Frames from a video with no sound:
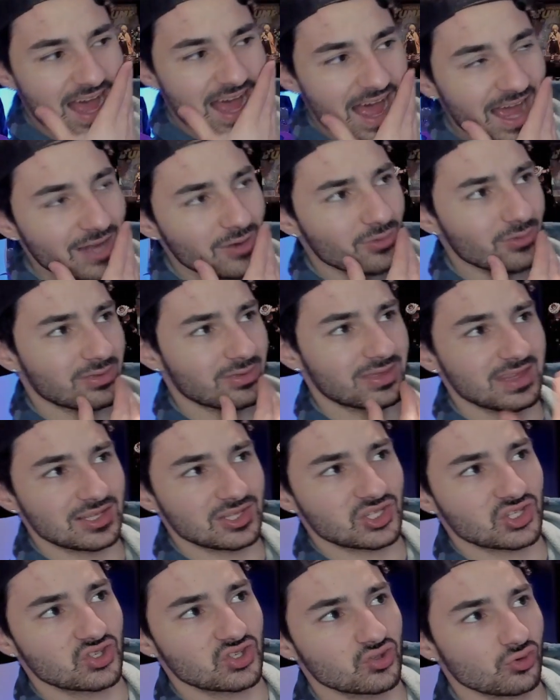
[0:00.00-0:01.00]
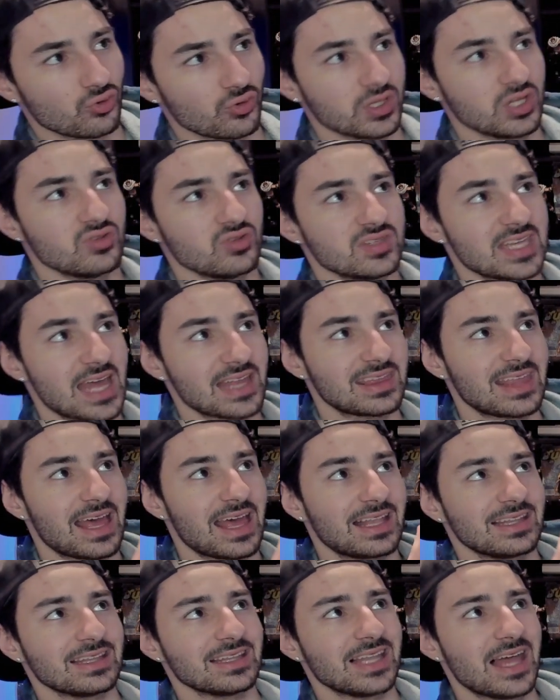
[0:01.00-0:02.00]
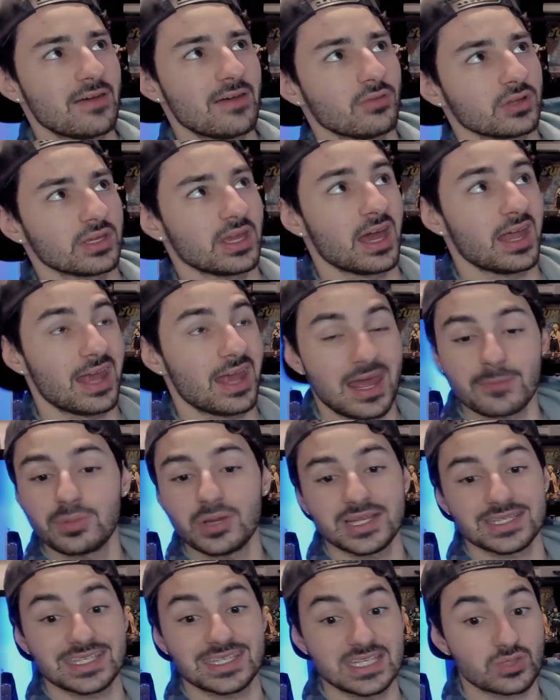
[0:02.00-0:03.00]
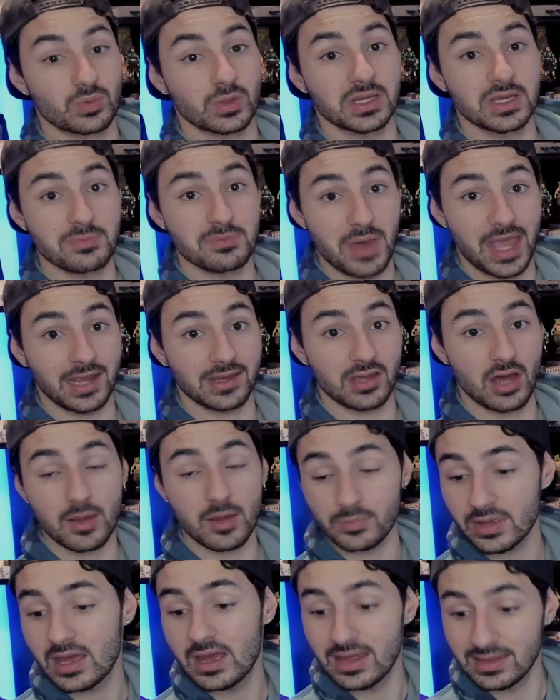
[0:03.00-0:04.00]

I don't think Suiryu's at that level yet. And plus, he's really banged up.